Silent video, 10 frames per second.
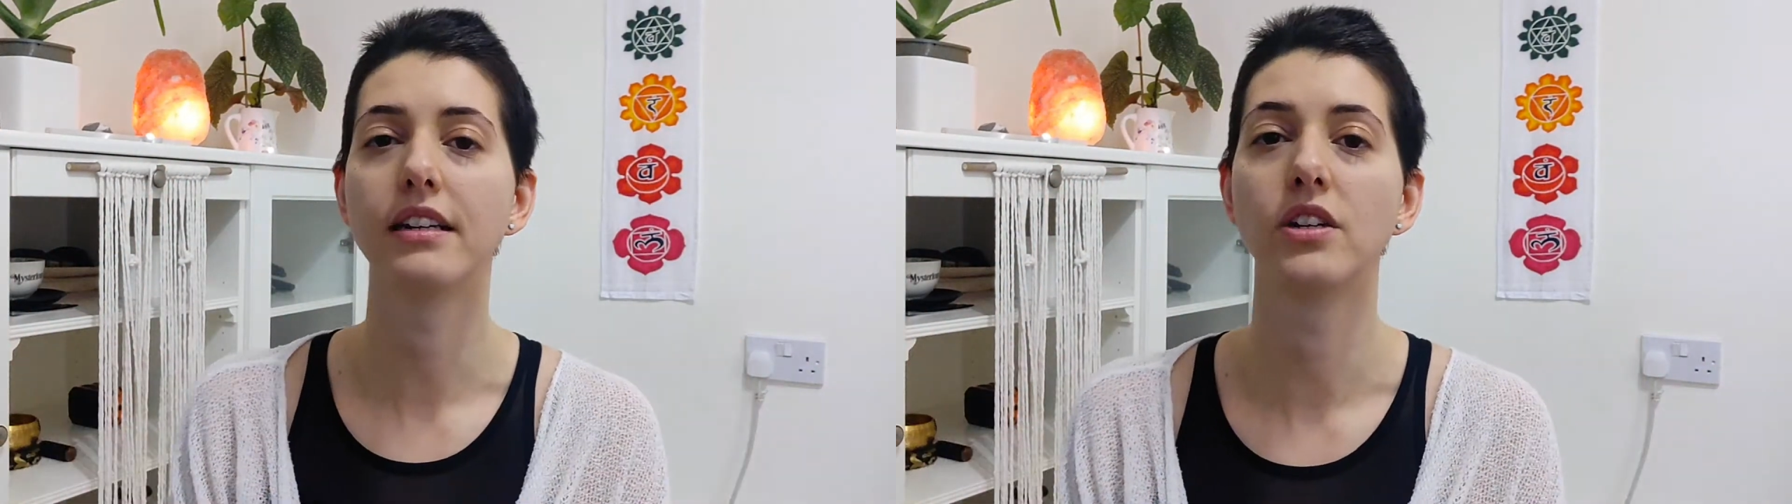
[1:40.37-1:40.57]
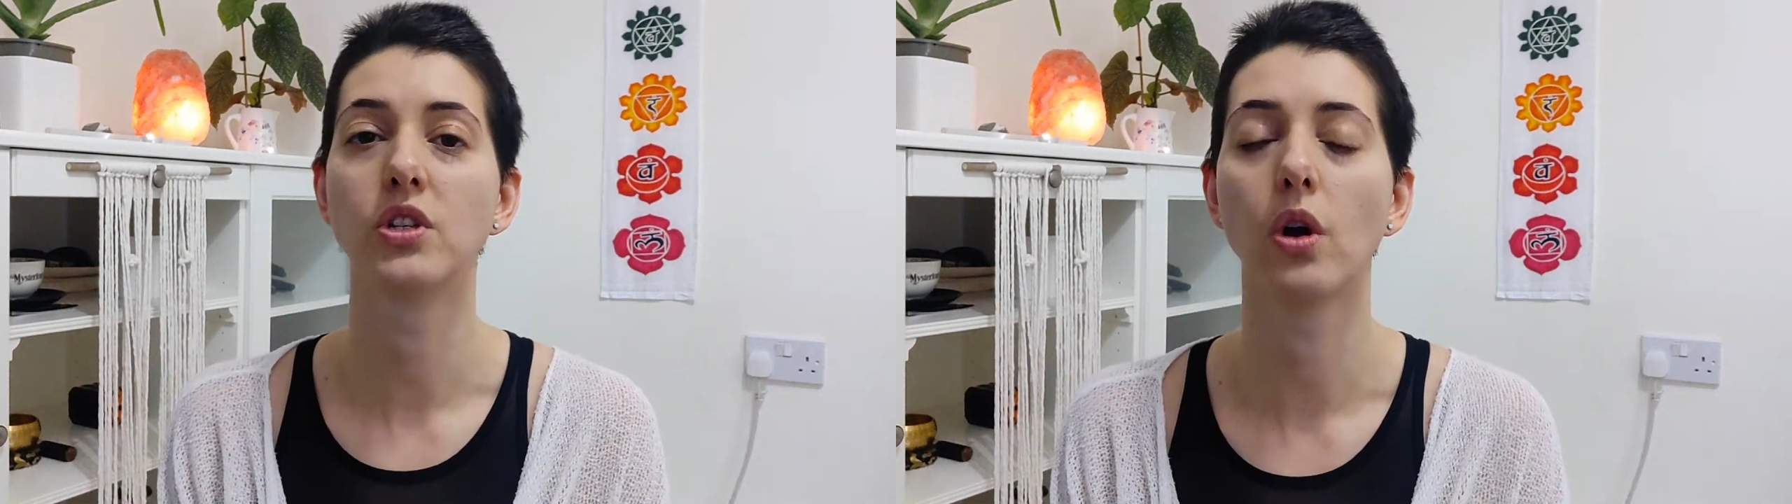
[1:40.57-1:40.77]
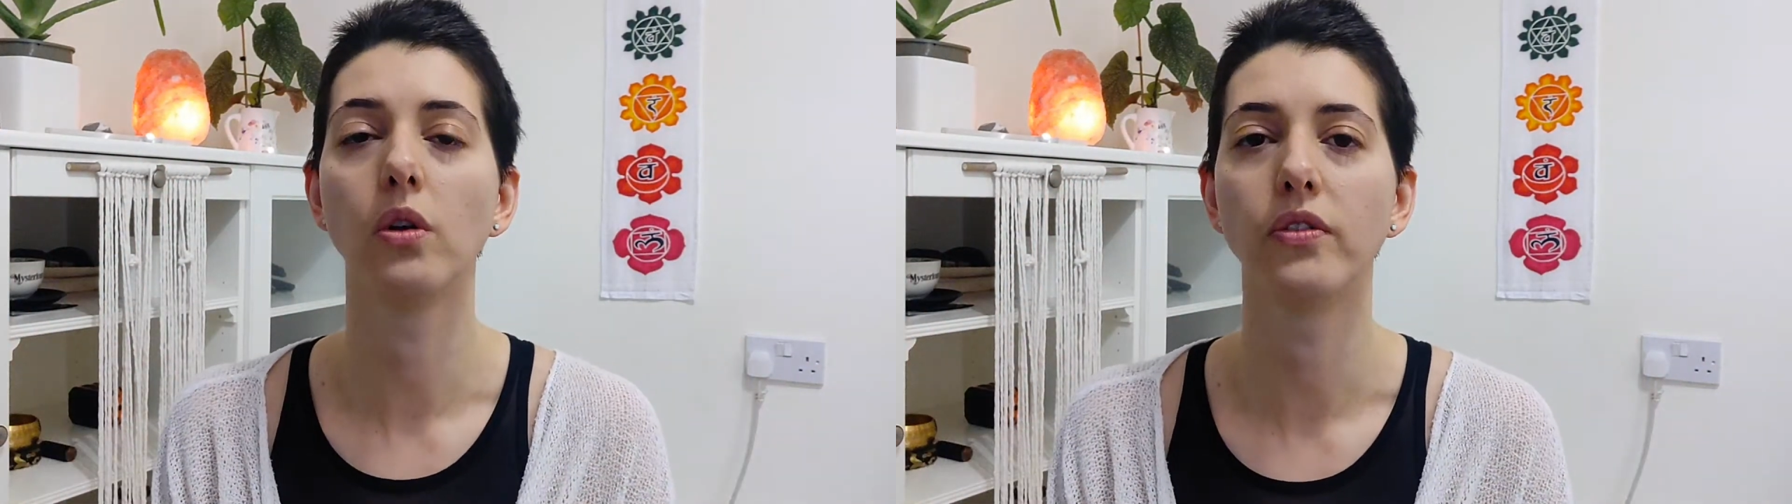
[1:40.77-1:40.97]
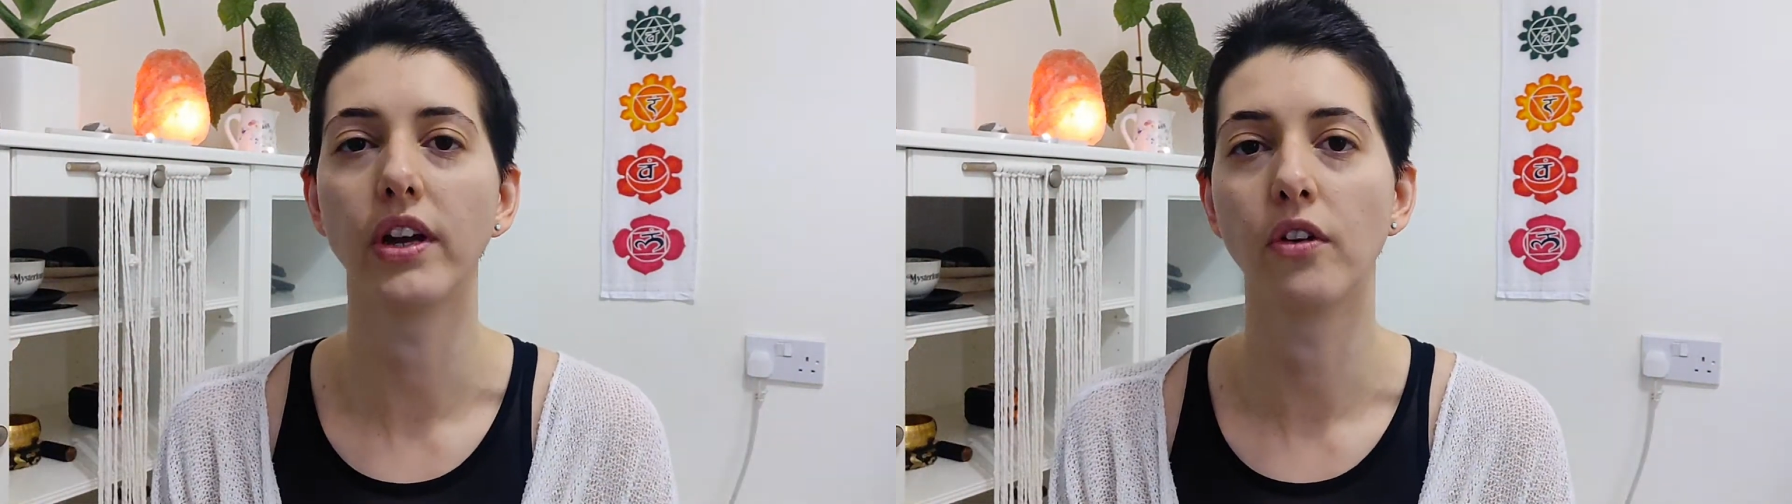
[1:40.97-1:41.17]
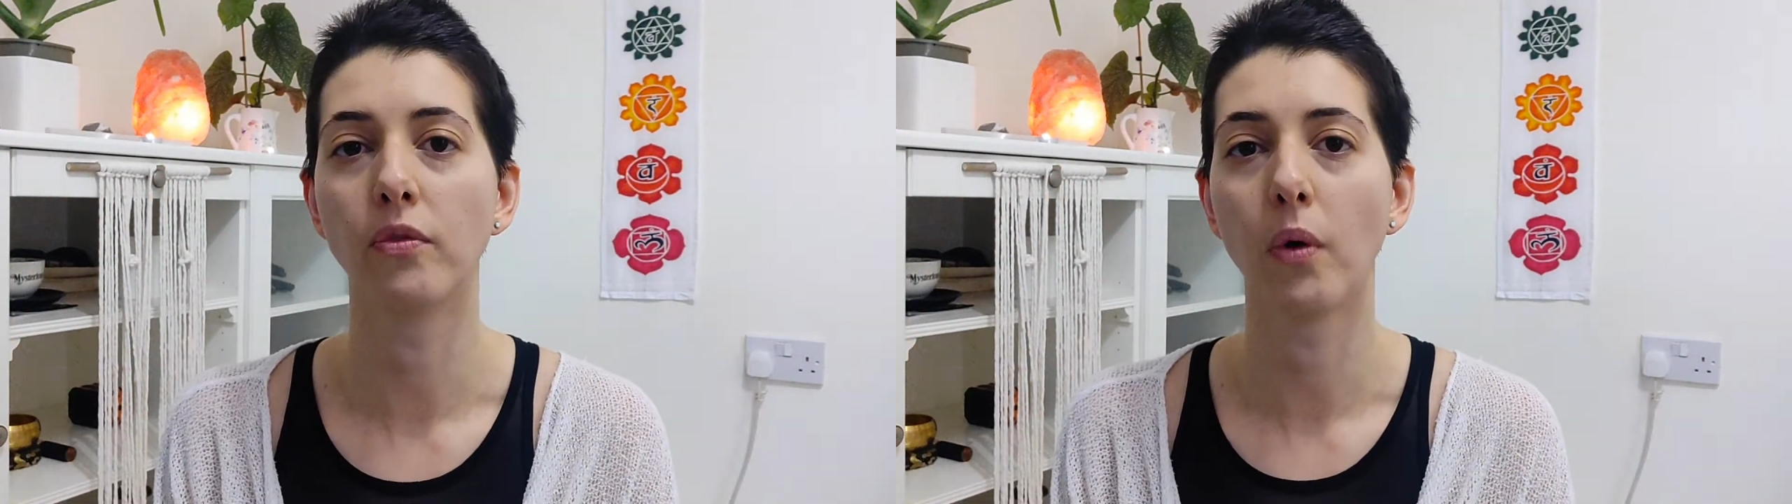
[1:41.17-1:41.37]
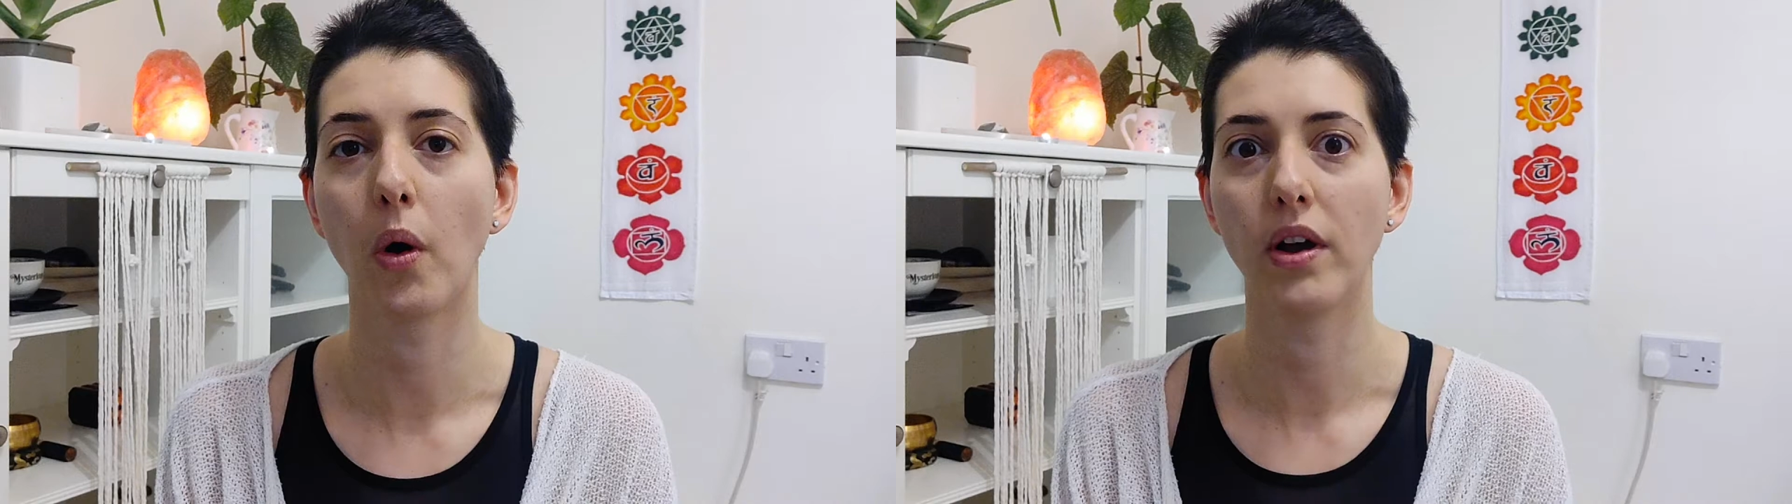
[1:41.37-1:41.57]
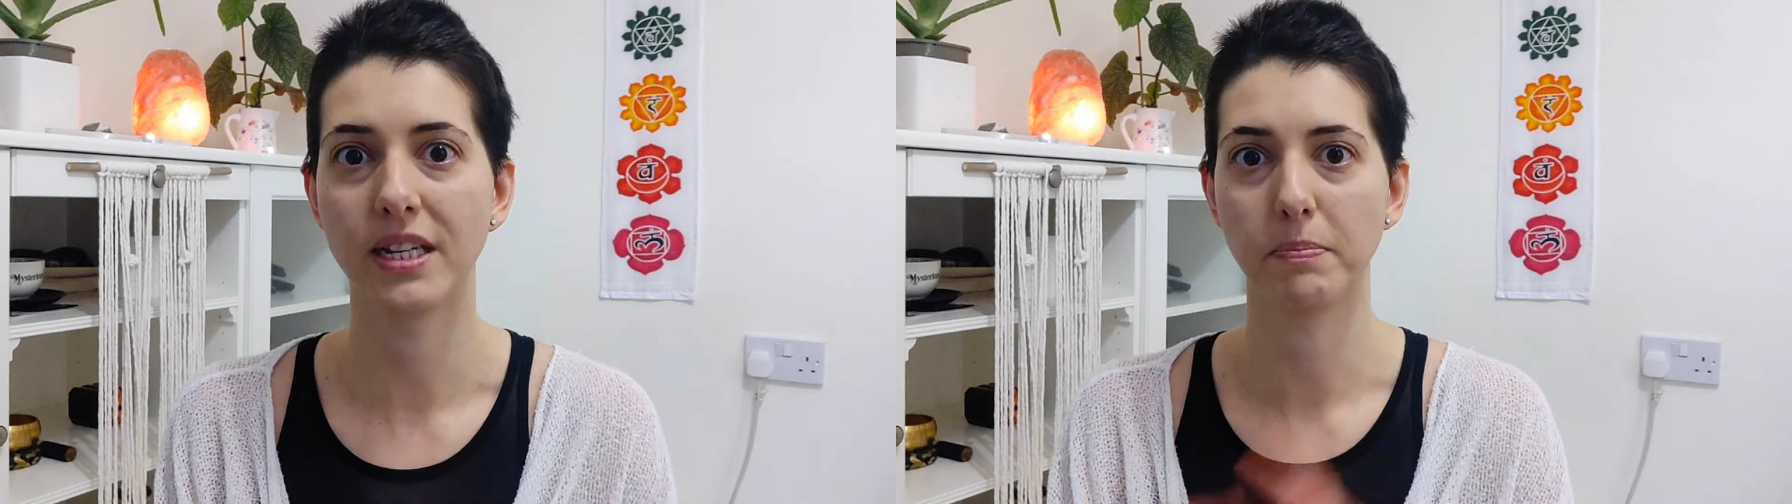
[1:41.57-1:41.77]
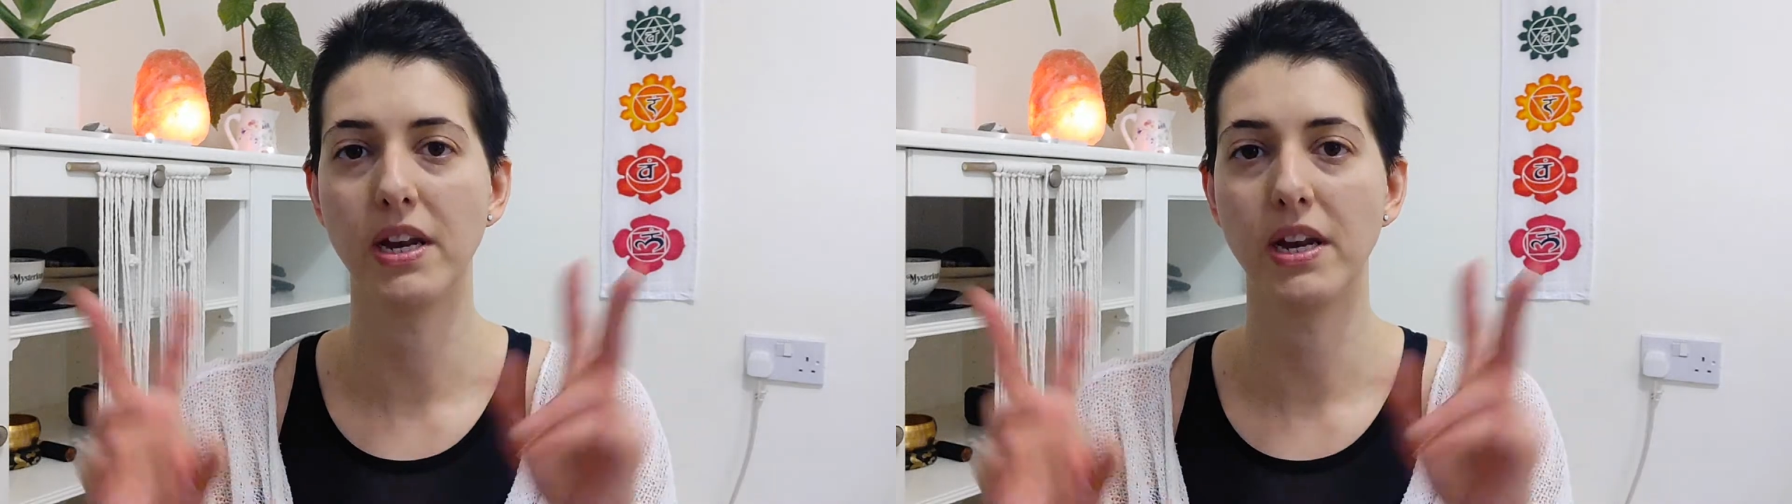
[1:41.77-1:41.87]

a dissolving of what has